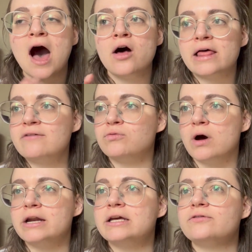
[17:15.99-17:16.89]
all I've
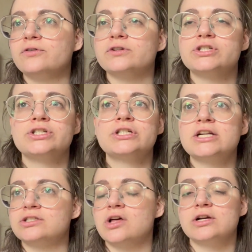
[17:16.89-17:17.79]
wanted for
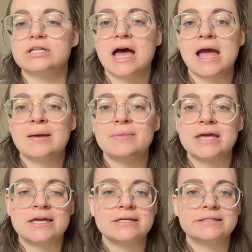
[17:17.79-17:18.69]
such a long time
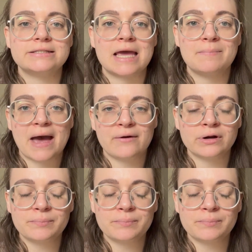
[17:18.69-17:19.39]
is a pirate